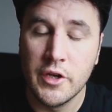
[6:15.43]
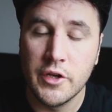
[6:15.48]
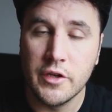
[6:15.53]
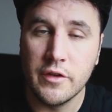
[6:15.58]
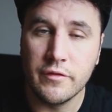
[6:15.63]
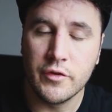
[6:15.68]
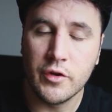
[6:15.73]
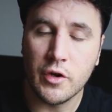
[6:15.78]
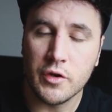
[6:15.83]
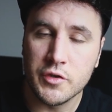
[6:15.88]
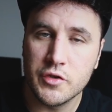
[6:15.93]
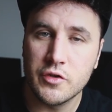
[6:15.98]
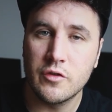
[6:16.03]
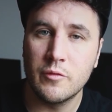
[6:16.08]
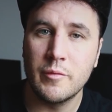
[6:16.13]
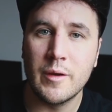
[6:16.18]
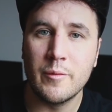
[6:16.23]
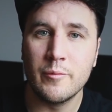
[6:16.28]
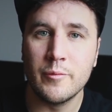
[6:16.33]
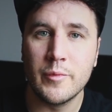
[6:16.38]
You've got to
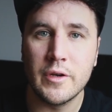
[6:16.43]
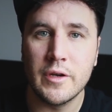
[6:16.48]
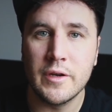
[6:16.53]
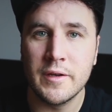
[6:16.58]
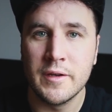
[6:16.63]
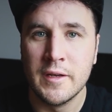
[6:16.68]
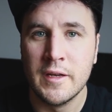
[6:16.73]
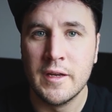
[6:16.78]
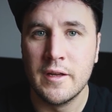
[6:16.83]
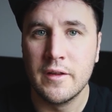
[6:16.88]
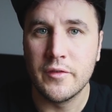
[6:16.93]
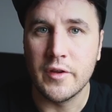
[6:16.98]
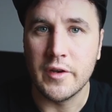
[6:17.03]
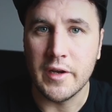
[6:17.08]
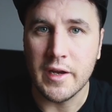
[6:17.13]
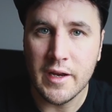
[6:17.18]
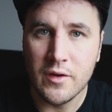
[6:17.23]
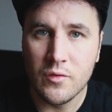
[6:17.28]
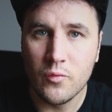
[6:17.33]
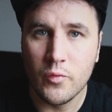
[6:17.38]
remember that
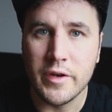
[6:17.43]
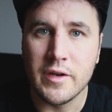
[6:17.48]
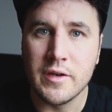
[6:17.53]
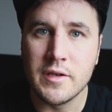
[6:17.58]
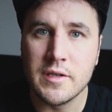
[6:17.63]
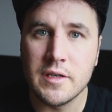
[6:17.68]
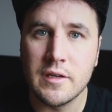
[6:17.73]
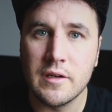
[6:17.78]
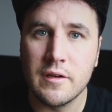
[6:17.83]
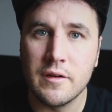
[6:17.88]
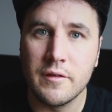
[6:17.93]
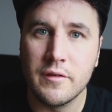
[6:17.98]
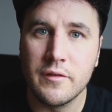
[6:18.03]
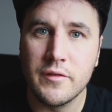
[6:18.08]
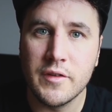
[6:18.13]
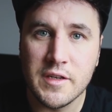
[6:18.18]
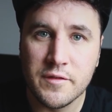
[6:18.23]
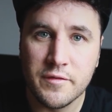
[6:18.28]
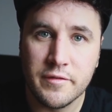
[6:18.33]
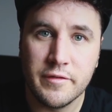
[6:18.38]
in winter,
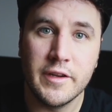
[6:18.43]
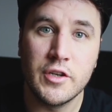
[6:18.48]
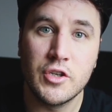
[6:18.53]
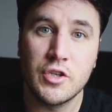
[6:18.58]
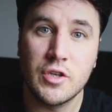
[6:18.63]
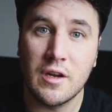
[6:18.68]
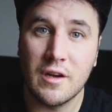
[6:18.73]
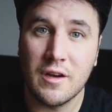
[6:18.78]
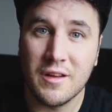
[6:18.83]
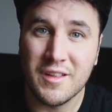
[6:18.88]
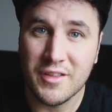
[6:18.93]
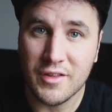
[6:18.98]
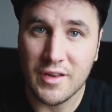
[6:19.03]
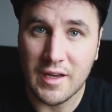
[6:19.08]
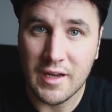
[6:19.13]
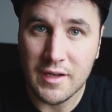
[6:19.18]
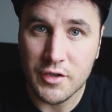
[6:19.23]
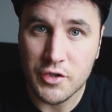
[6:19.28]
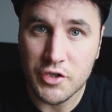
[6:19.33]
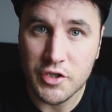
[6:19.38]
these fish are
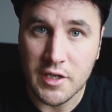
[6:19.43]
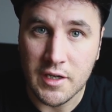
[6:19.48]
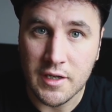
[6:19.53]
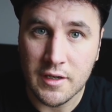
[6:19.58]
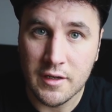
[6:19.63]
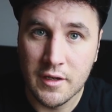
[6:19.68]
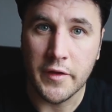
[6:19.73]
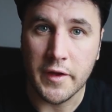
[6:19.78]
lethargic.